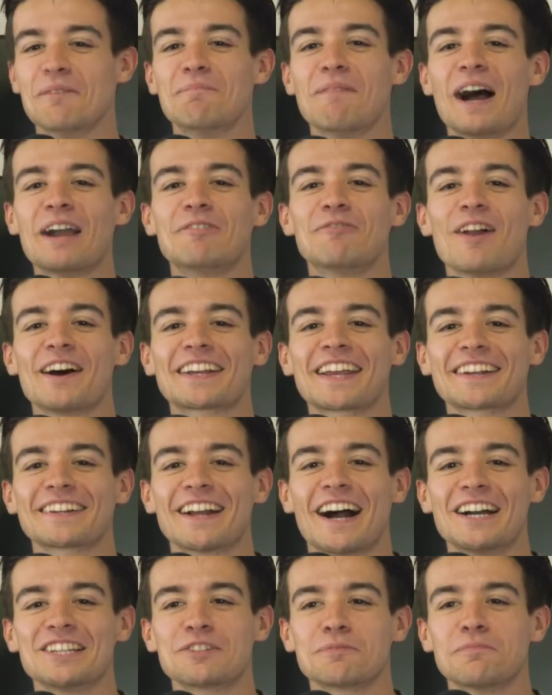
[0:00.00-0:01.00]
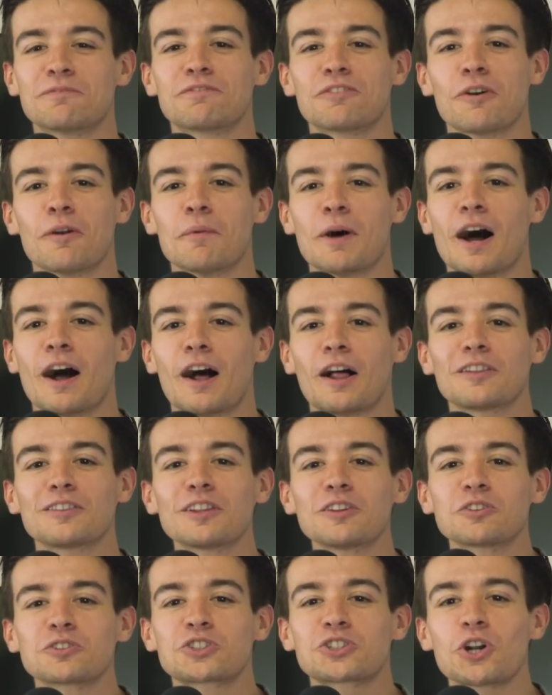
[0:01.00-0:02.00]
might recognize him from a, a,
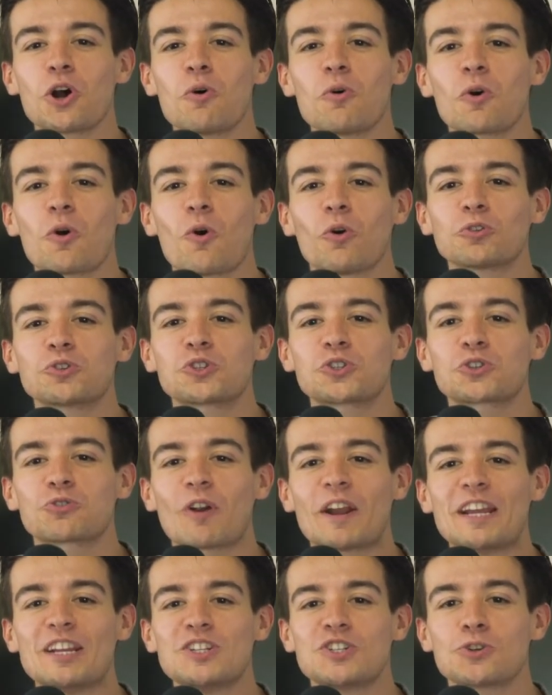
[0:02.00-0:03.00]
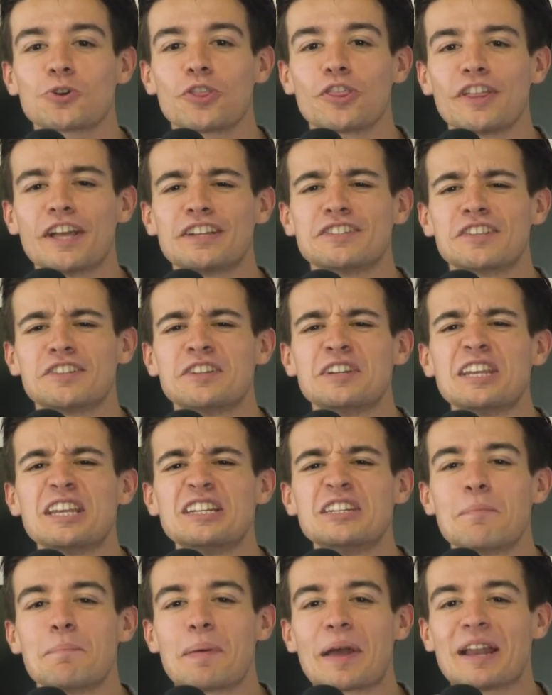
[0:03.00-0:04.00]
little show called Stranger Things. It's an
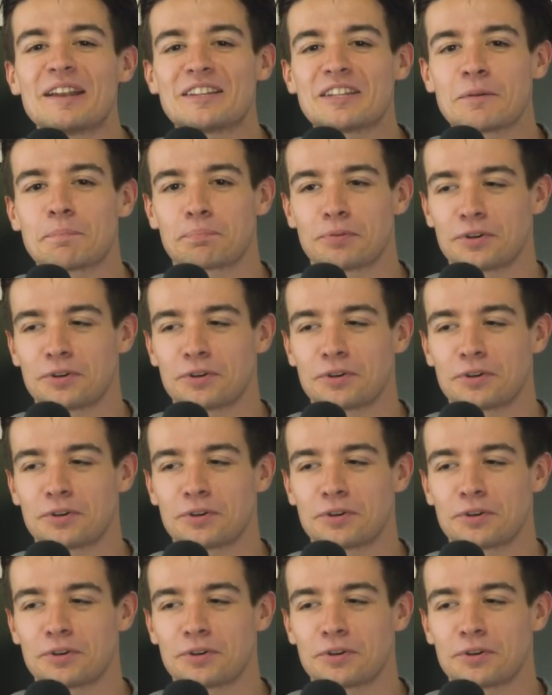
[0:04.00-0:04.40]
independent